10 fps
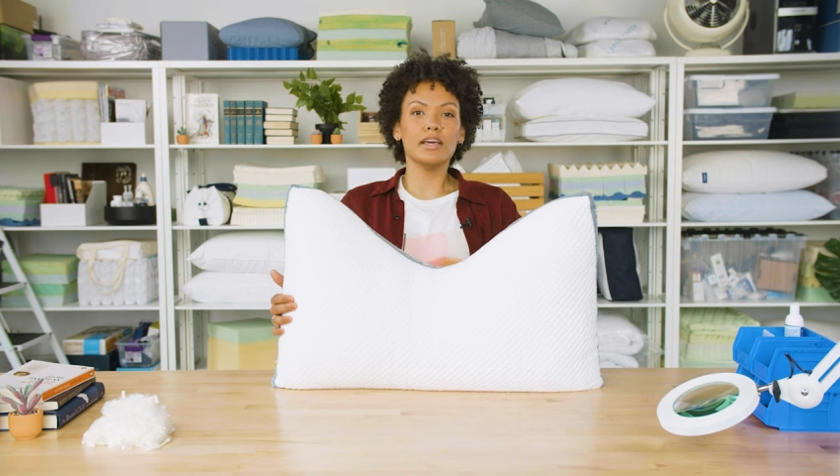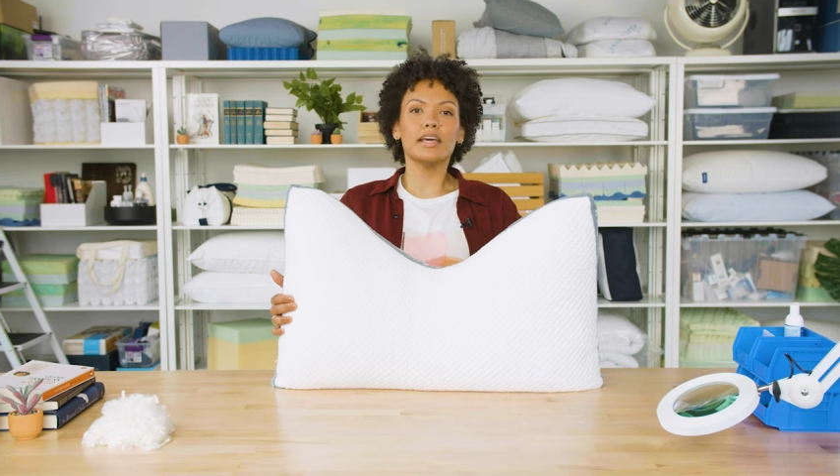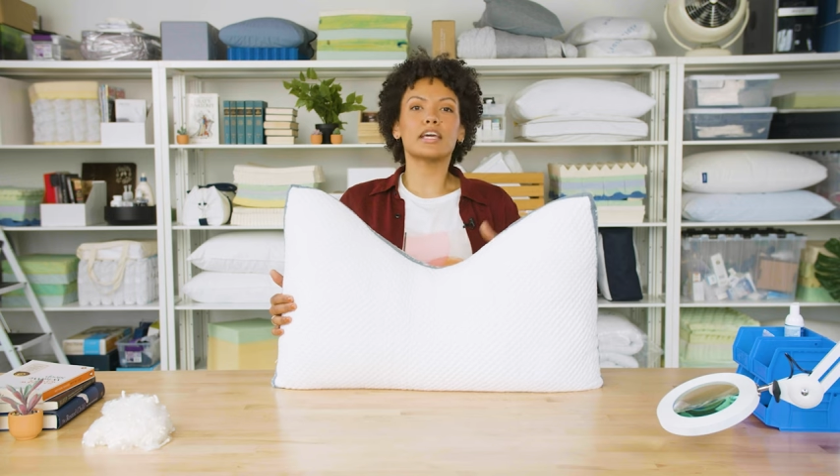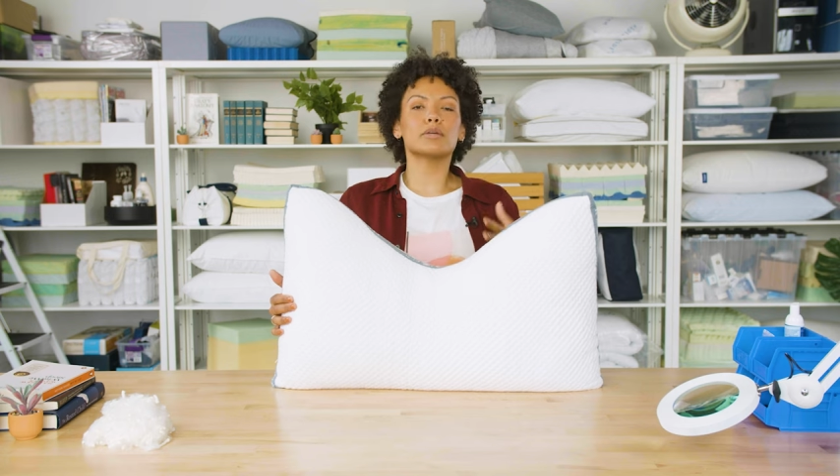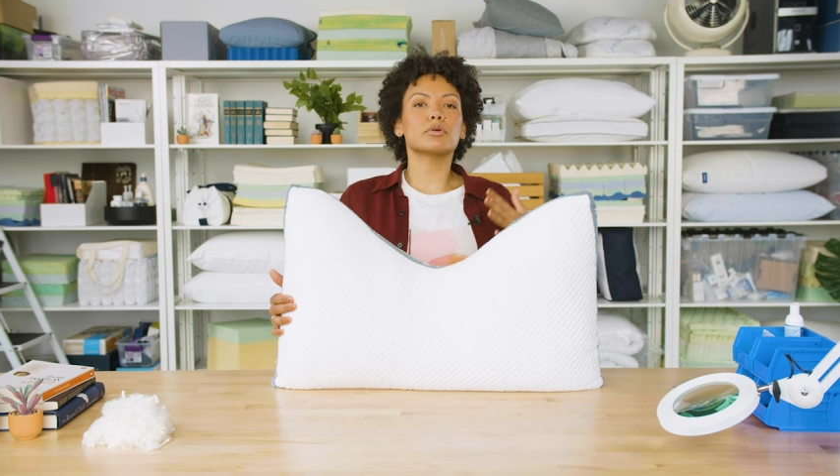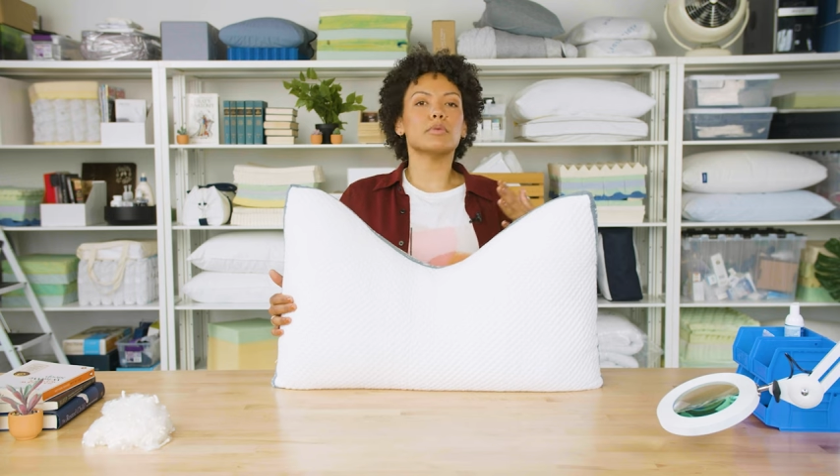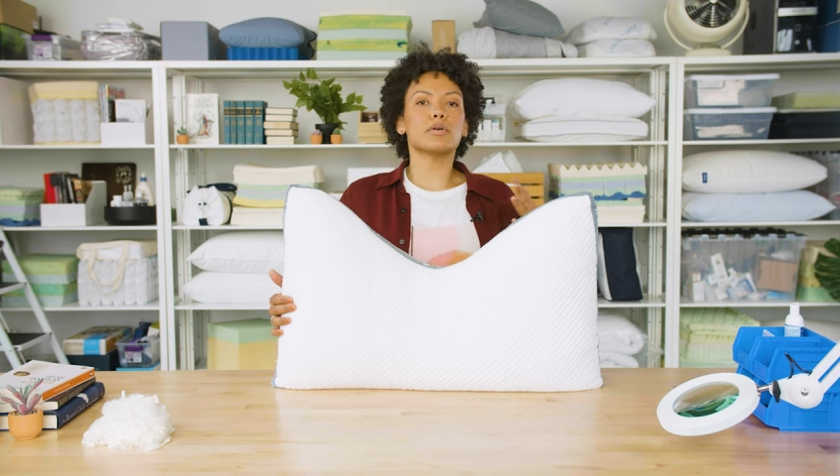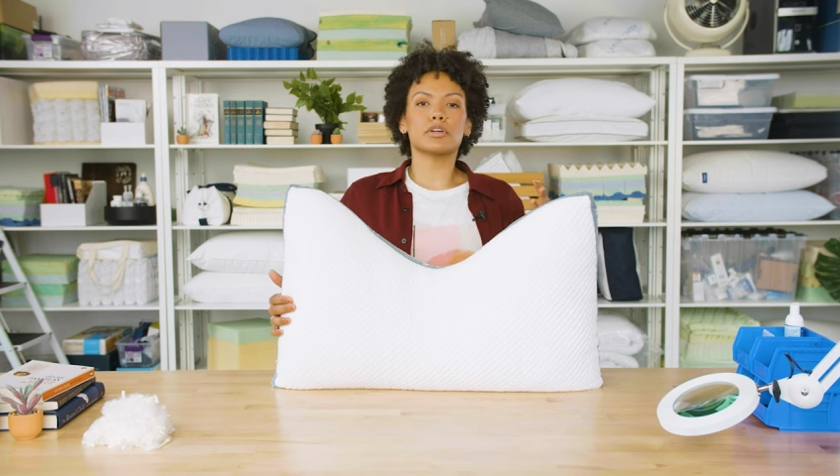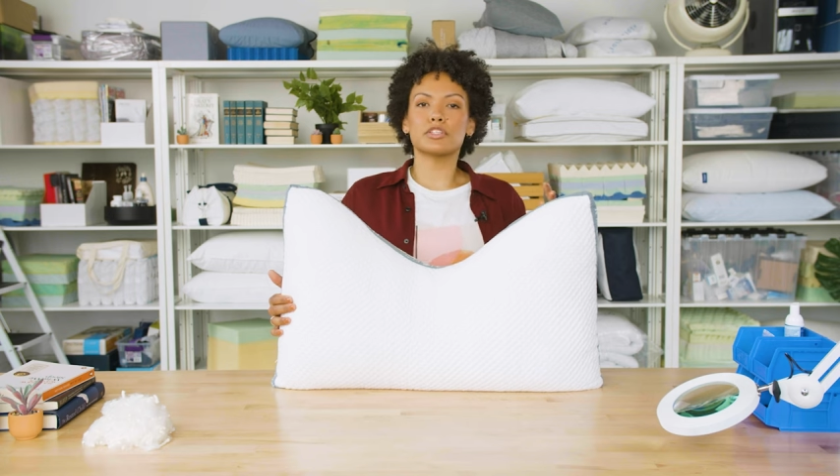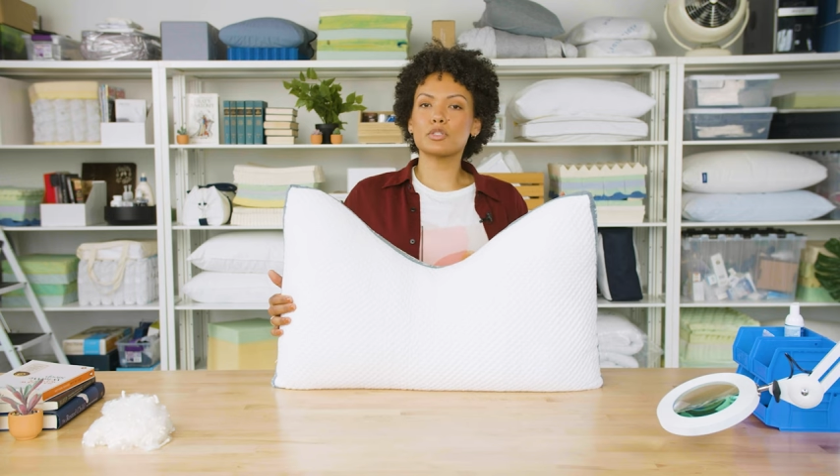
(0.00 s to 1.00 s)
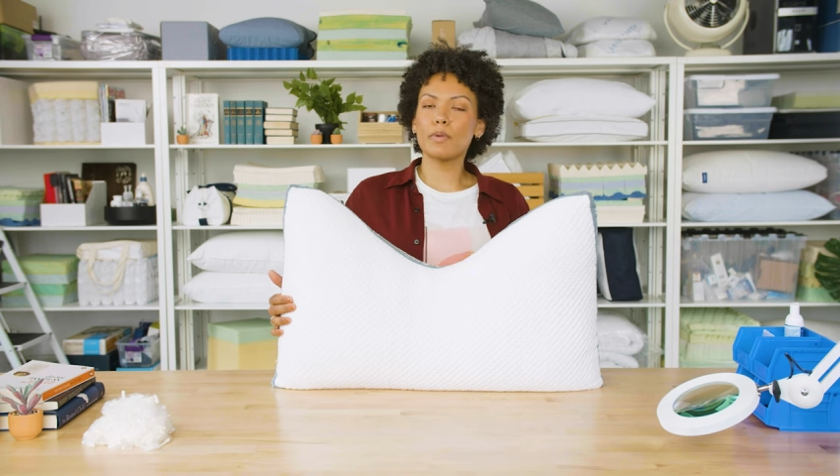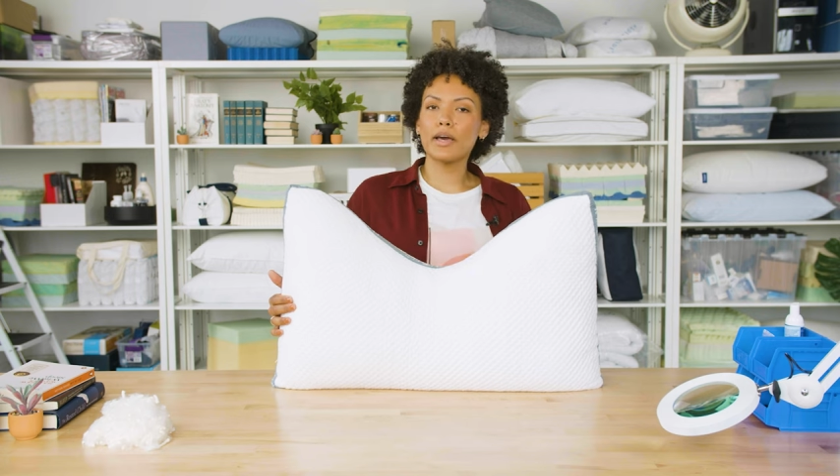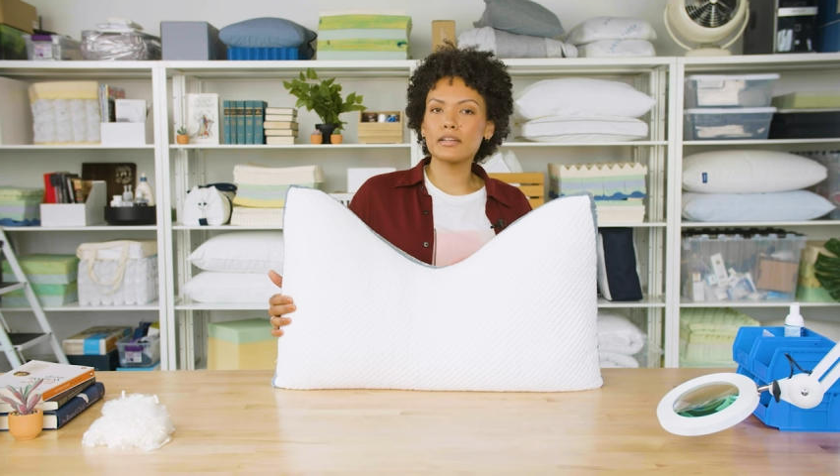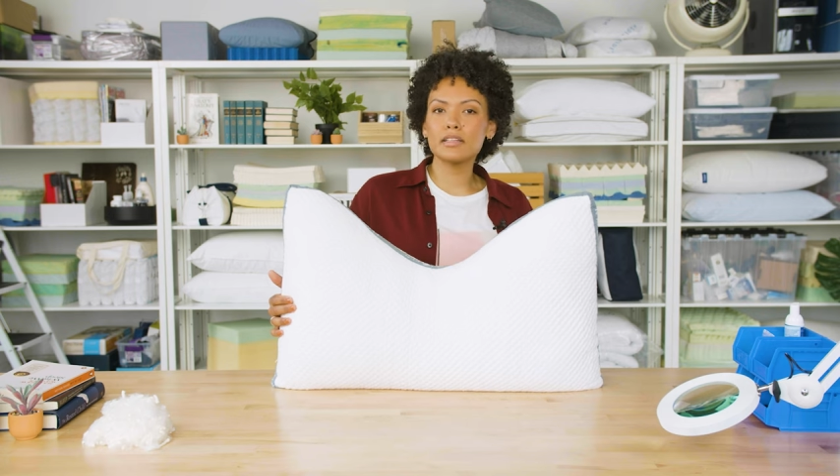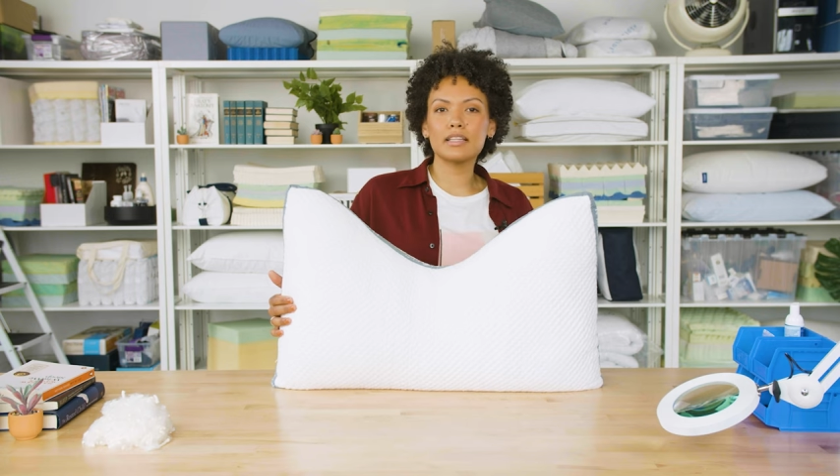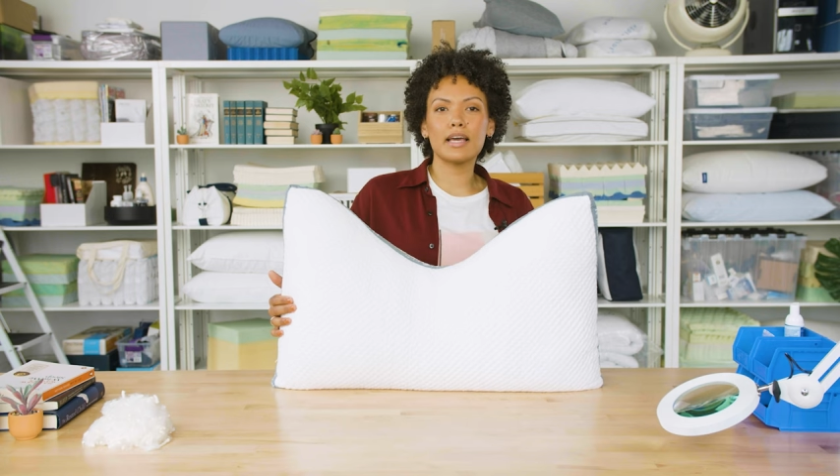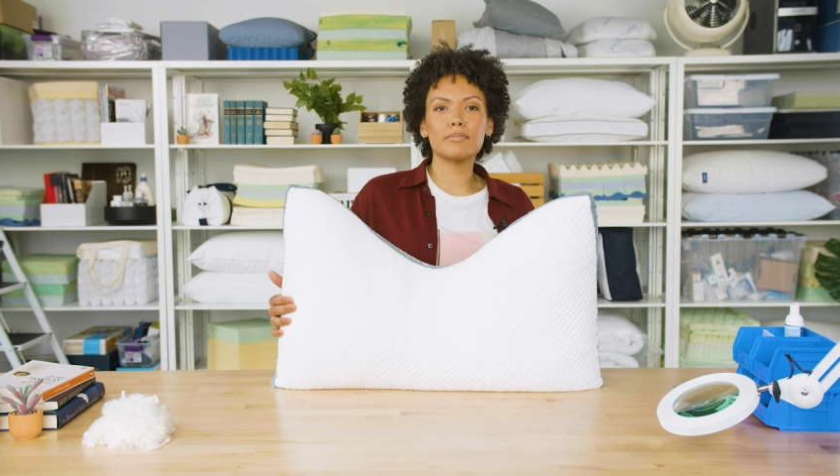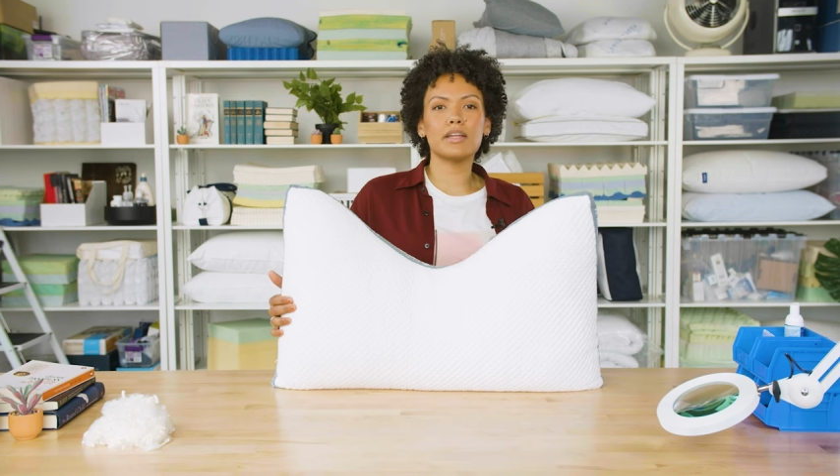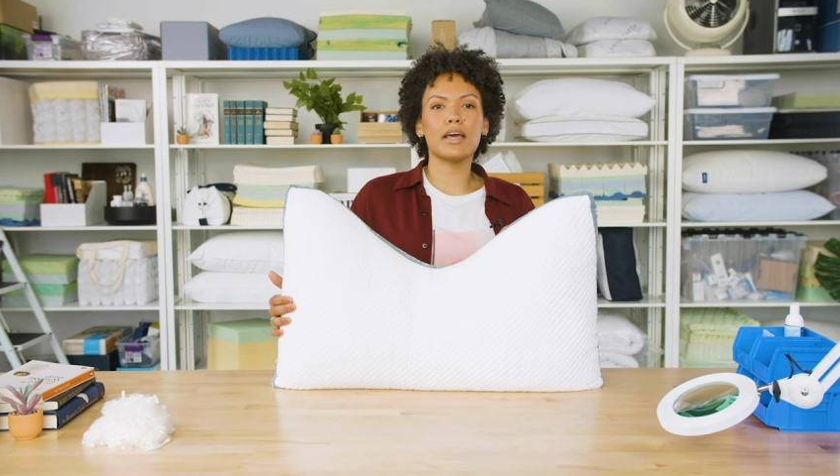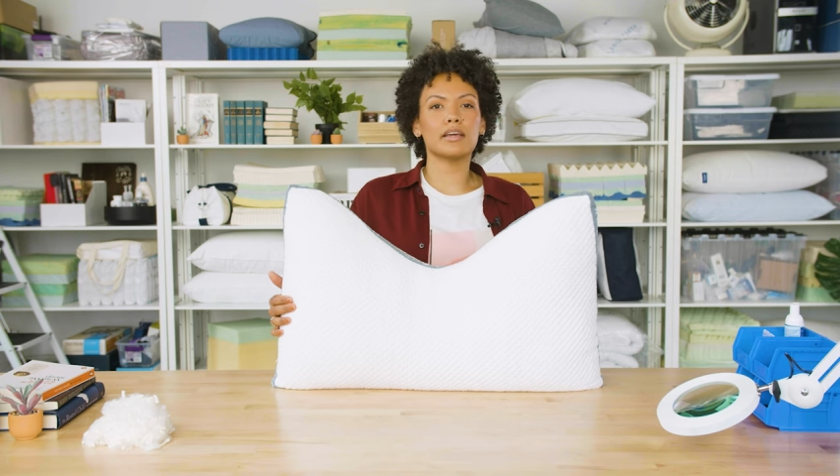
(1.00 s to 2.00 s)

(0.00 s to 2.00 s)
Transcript: It can promote good spinal alignment